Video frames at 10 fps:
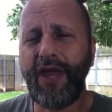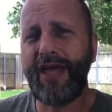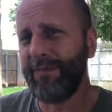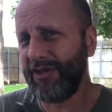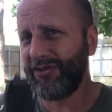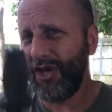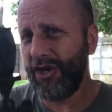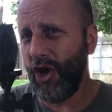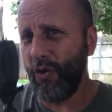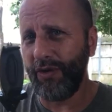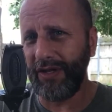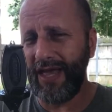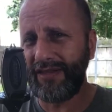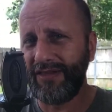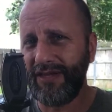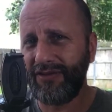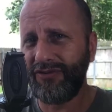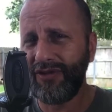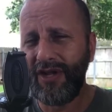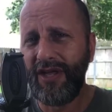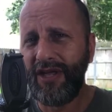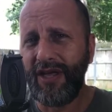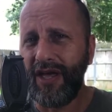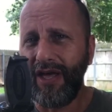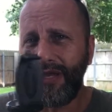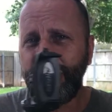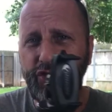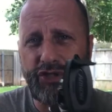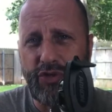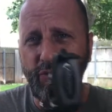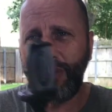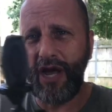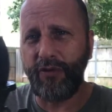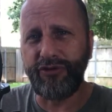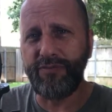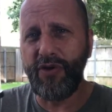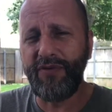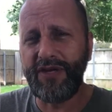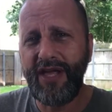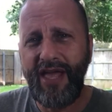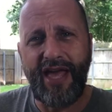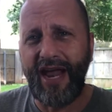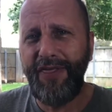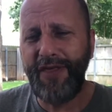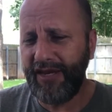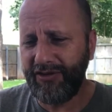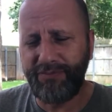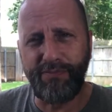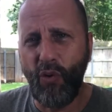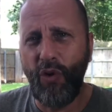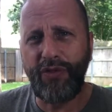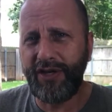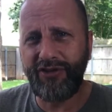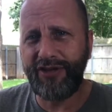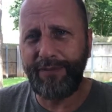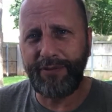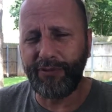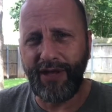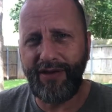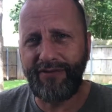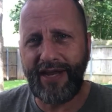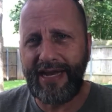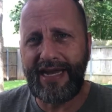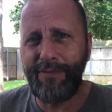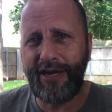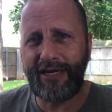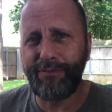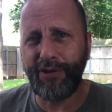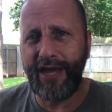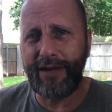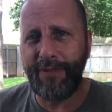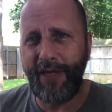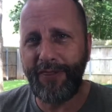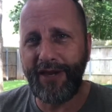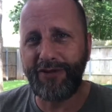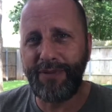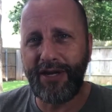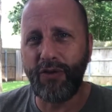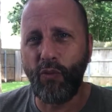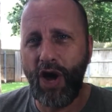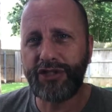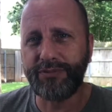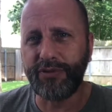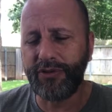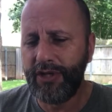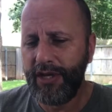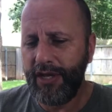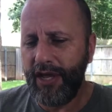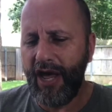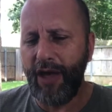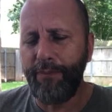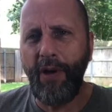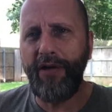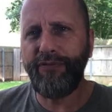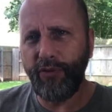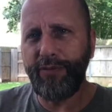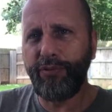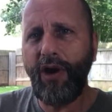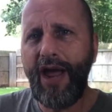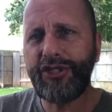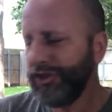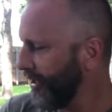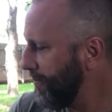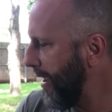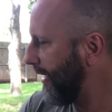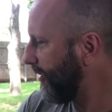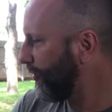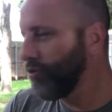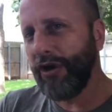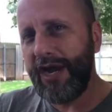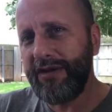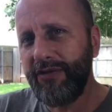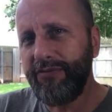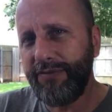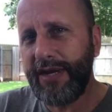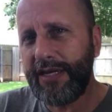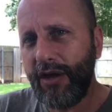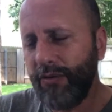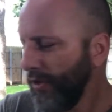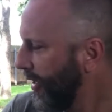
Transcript: I had my son hold it like this and shoot when I was moving, and I think it's more than acceptable. I haven't had anybody complain about that as being unwatchable. But for the price, you can make great video.